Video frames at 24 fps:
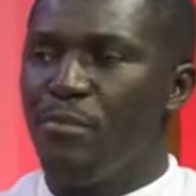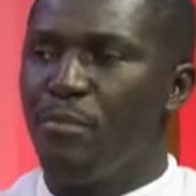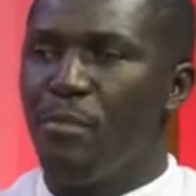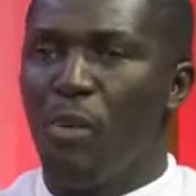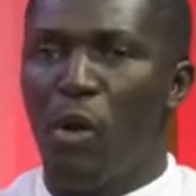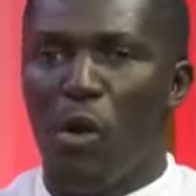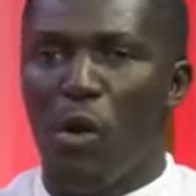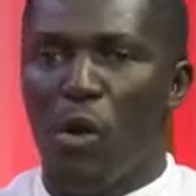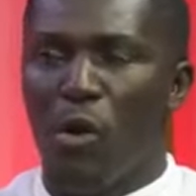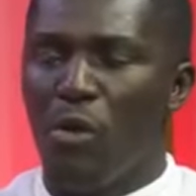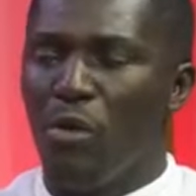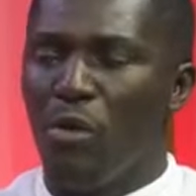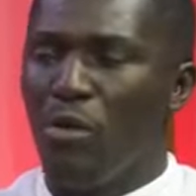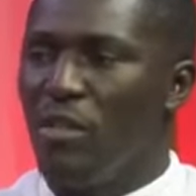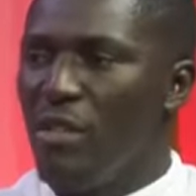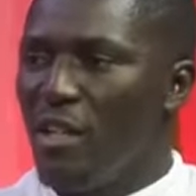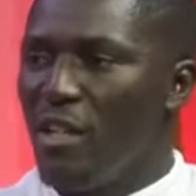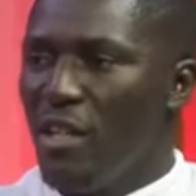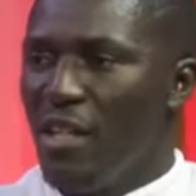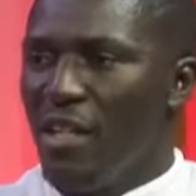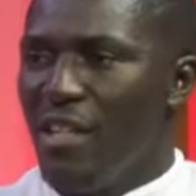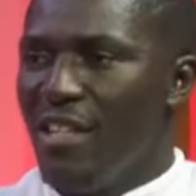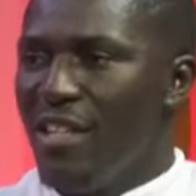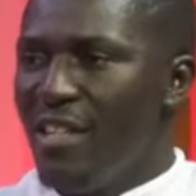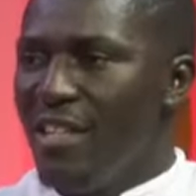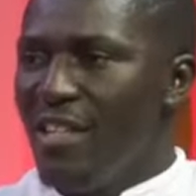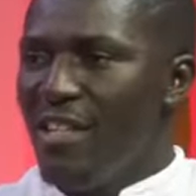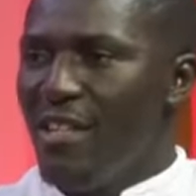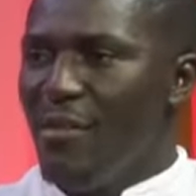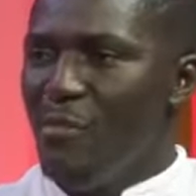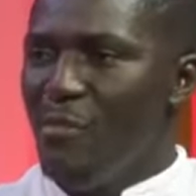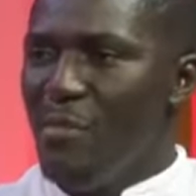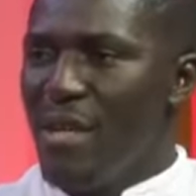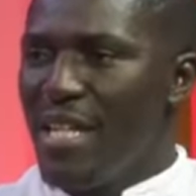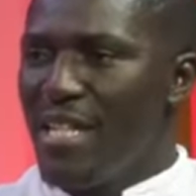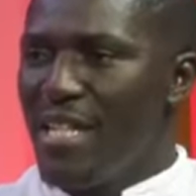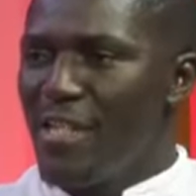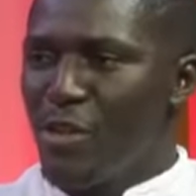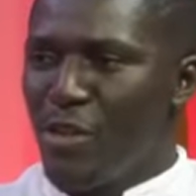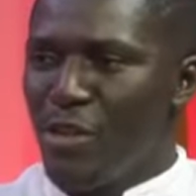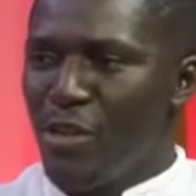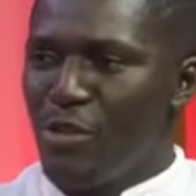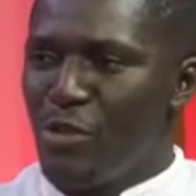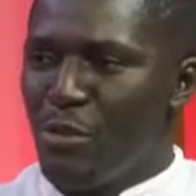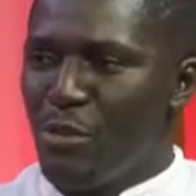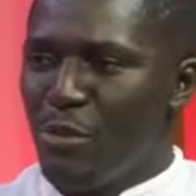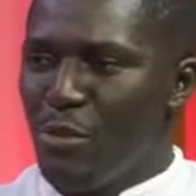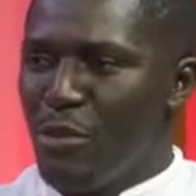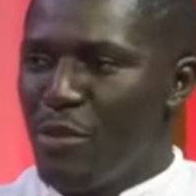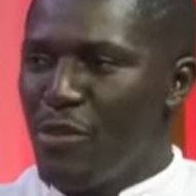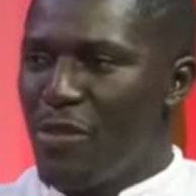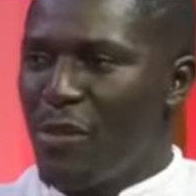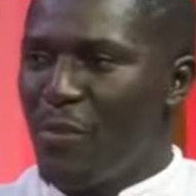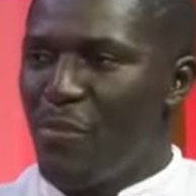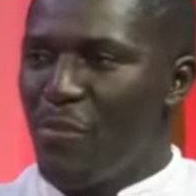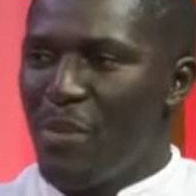Paul made his contribution.